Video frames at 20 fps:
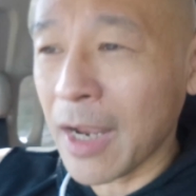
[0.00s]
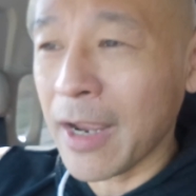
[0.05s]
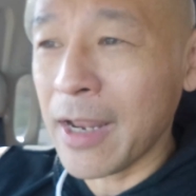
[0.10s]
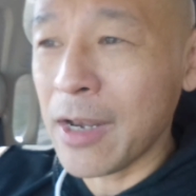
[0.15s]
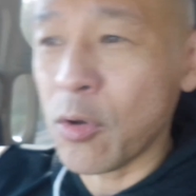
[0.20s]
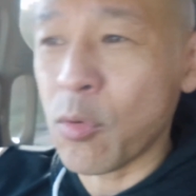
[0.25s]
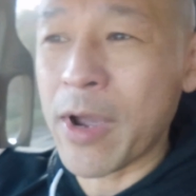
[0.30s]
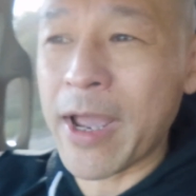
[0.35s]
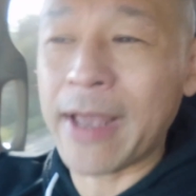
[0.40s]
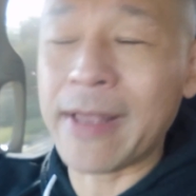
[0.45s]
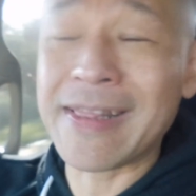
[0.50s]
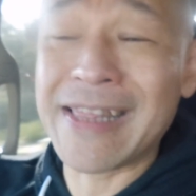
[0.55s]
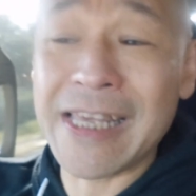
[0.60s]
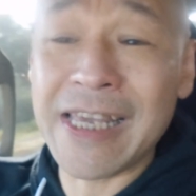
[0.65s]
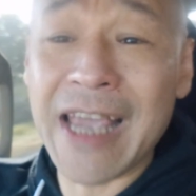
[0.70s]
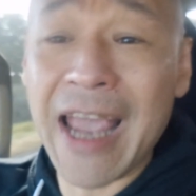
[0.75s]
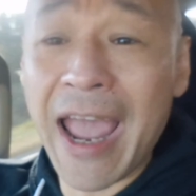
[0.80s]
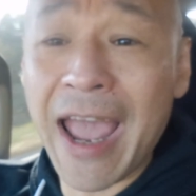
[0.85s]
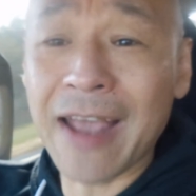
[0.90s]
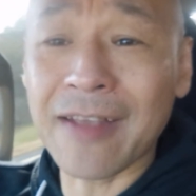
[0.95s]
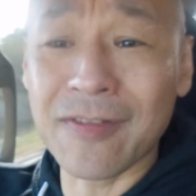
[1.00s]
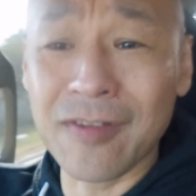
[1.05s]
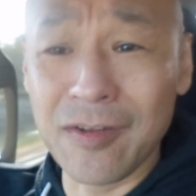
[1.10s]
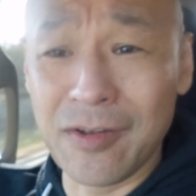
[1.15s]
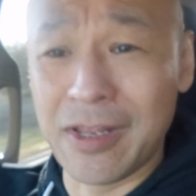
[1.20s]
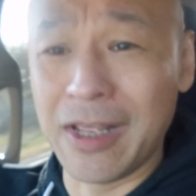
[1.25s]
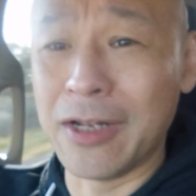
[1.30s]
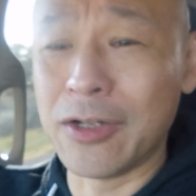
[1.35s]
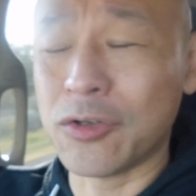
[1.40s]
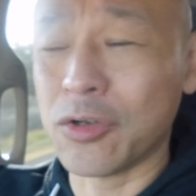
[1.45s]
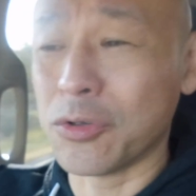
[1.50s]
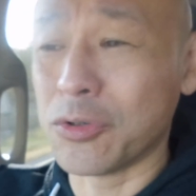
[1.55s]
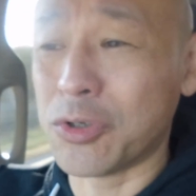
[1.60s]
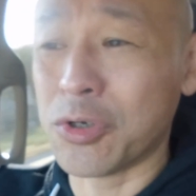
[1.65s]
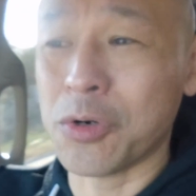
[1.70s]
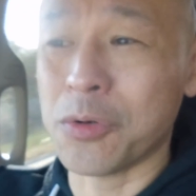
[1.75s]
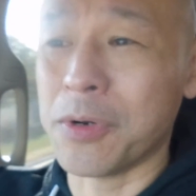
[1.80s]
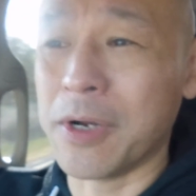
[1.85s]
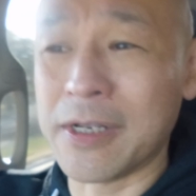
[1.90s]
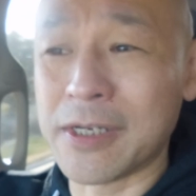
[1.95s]
anyway the accidental
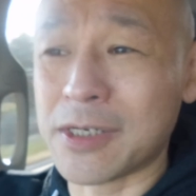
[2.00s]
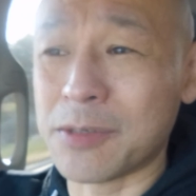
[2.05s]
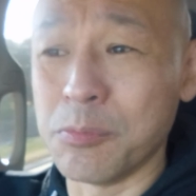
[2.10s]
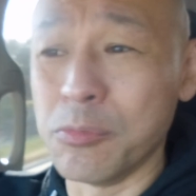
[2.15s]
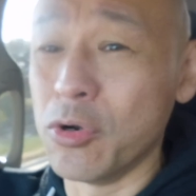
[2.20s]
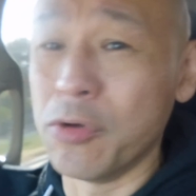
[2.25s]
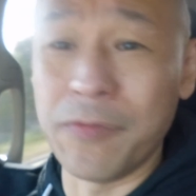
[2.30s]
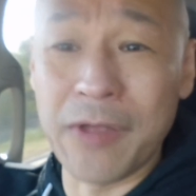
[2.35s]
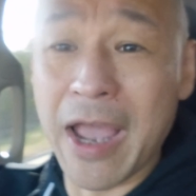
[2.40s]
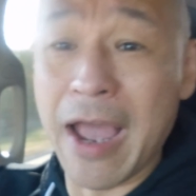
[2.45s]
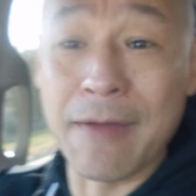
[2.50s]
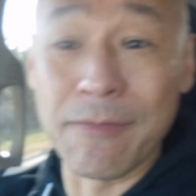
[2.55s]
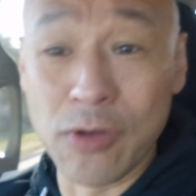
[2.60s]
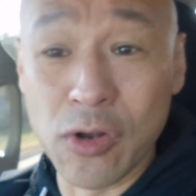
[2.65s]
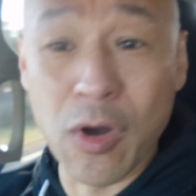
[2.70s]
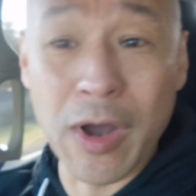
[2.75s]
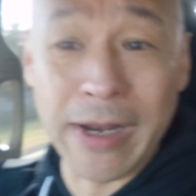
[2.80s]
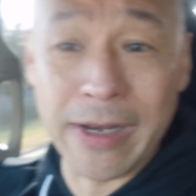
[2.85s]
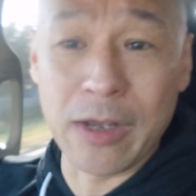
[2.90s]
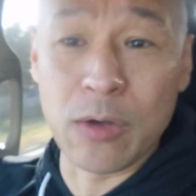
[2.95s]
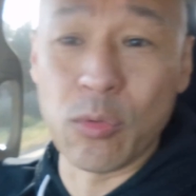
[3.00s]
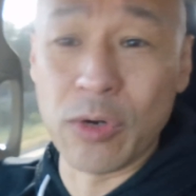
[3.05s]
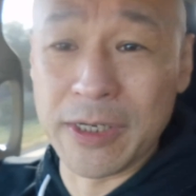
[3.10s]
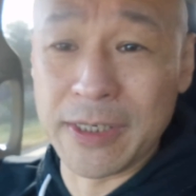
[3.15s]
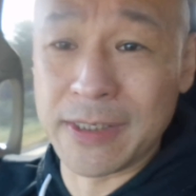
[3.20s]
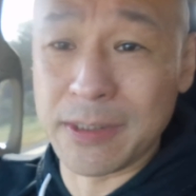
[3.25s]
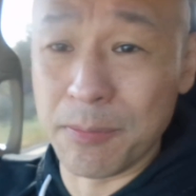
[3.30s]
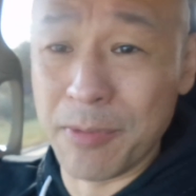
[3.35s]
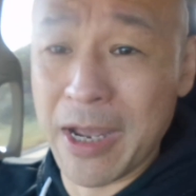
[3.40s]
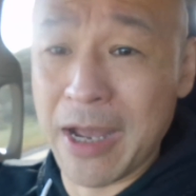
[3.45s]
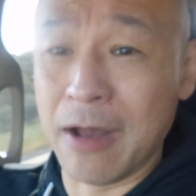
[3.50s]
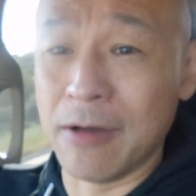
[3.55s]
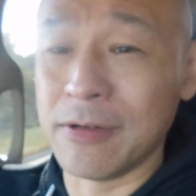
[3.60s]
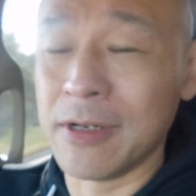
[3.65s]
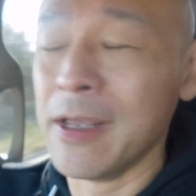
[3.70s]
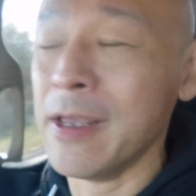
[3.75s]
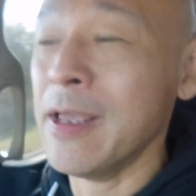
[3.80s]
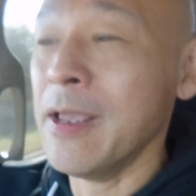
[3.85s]
tourist movie i have no idea what it's about